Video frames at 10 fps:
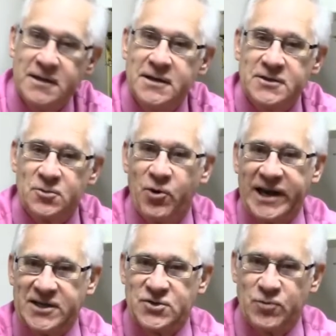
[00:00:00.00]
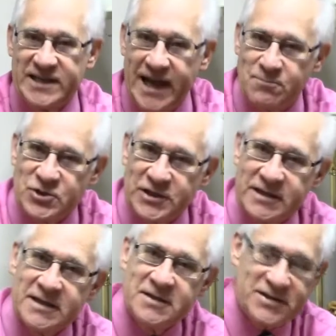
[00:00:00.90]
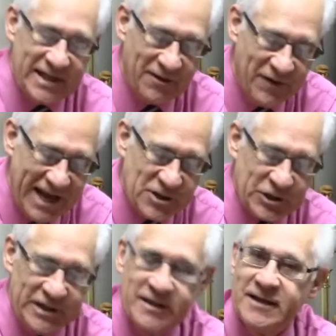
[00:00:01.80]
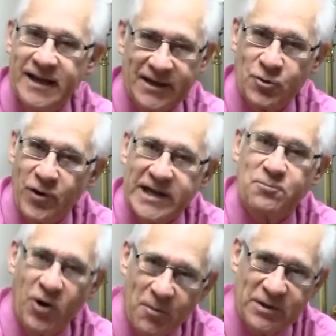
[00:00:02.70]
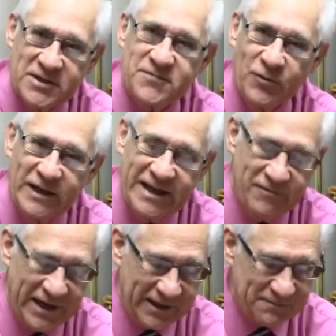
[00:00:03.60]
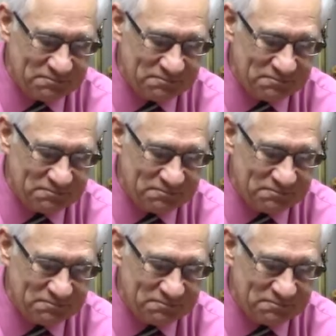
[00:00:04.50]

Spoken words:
to bring us redemption, salvation, and great purpose for living.